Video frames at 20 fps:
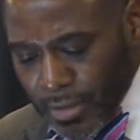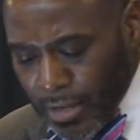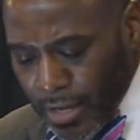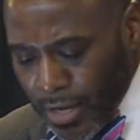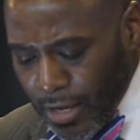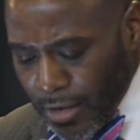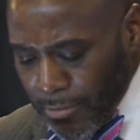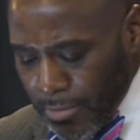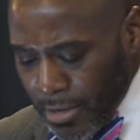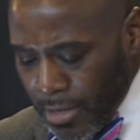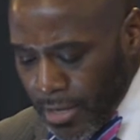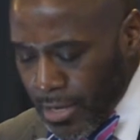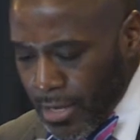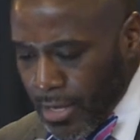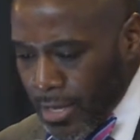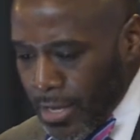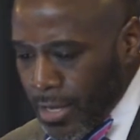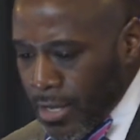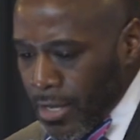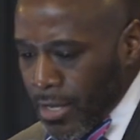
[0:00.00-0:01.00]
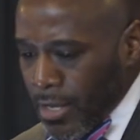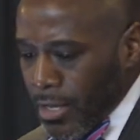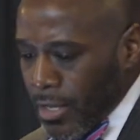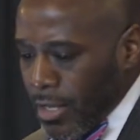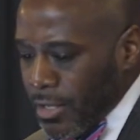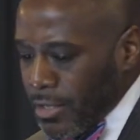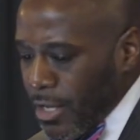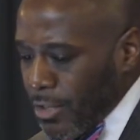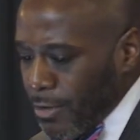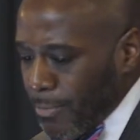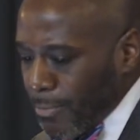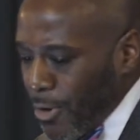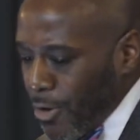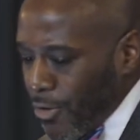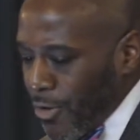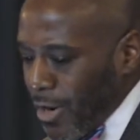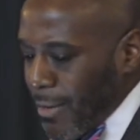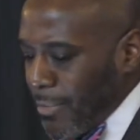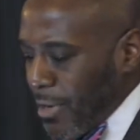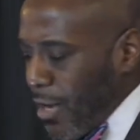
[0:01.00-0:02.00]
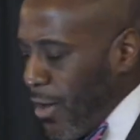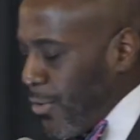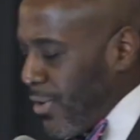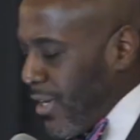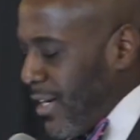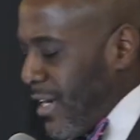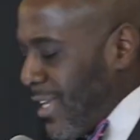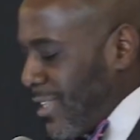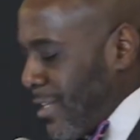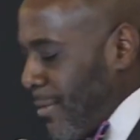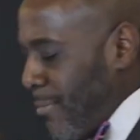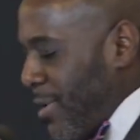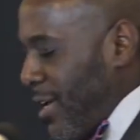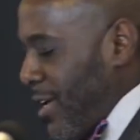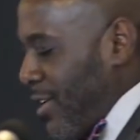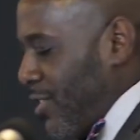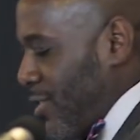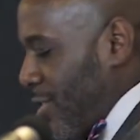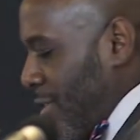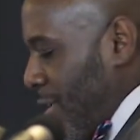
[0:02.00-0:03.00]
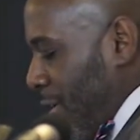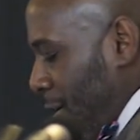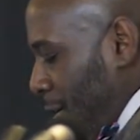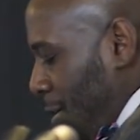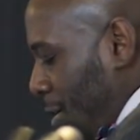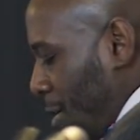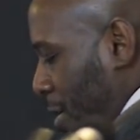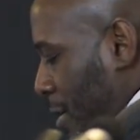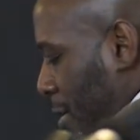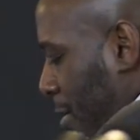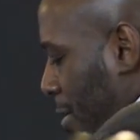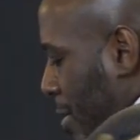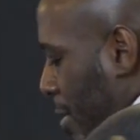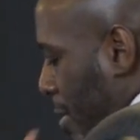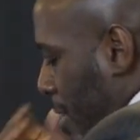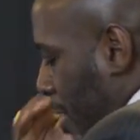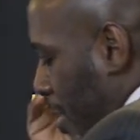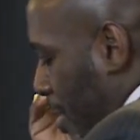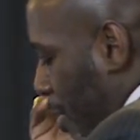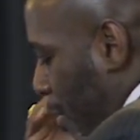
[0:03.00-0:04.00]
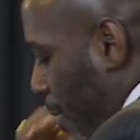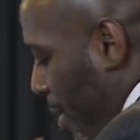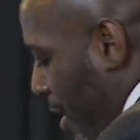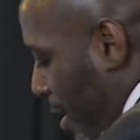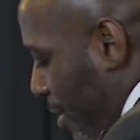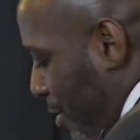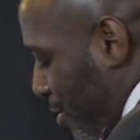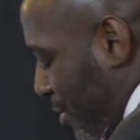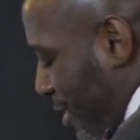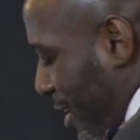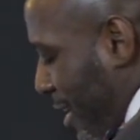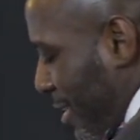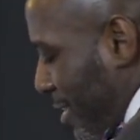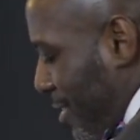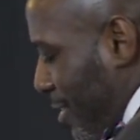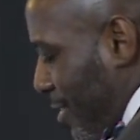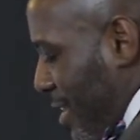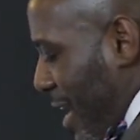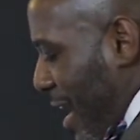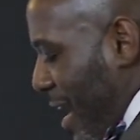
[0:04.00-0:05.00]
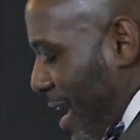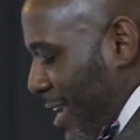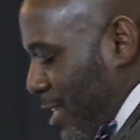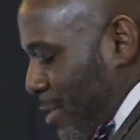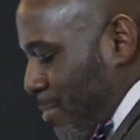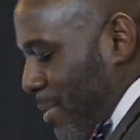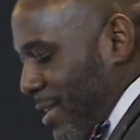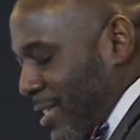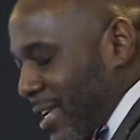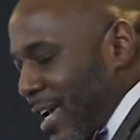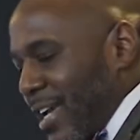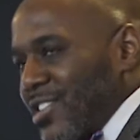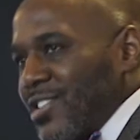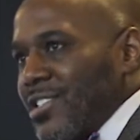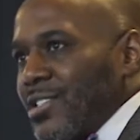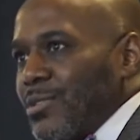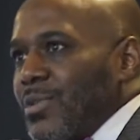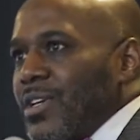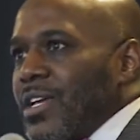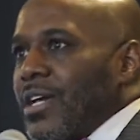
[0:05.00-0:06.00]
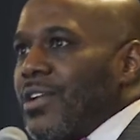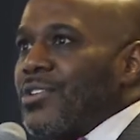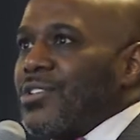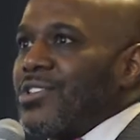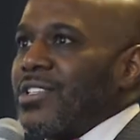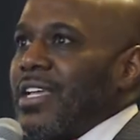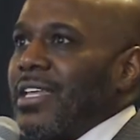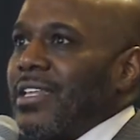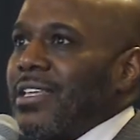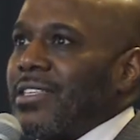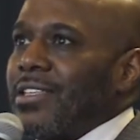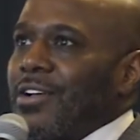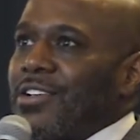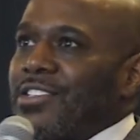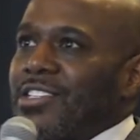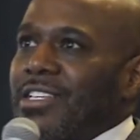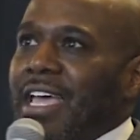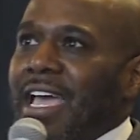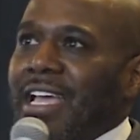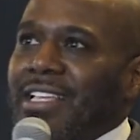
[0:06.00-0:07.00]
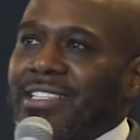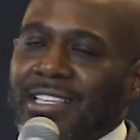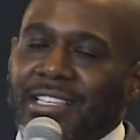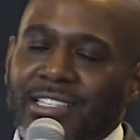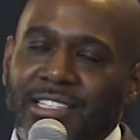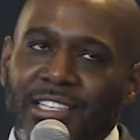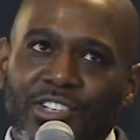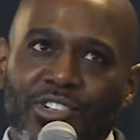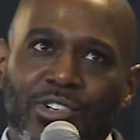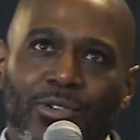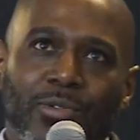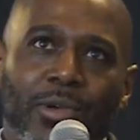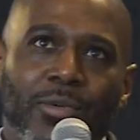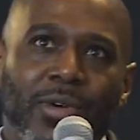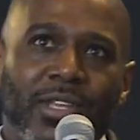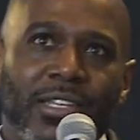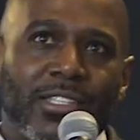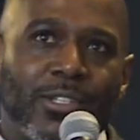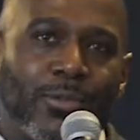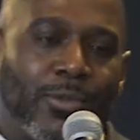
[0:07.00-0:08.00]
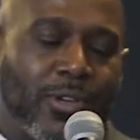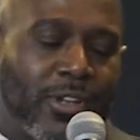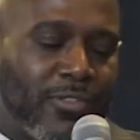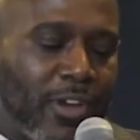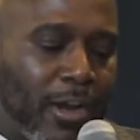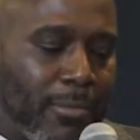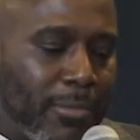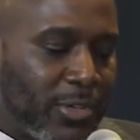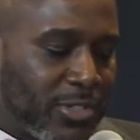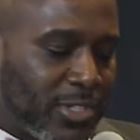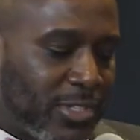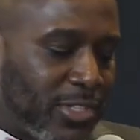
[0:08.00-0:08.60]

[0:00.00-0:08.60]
Another program, Coding at the Beach. We understand that there's high expectations. We understand that there's an access issue. We went into one of our most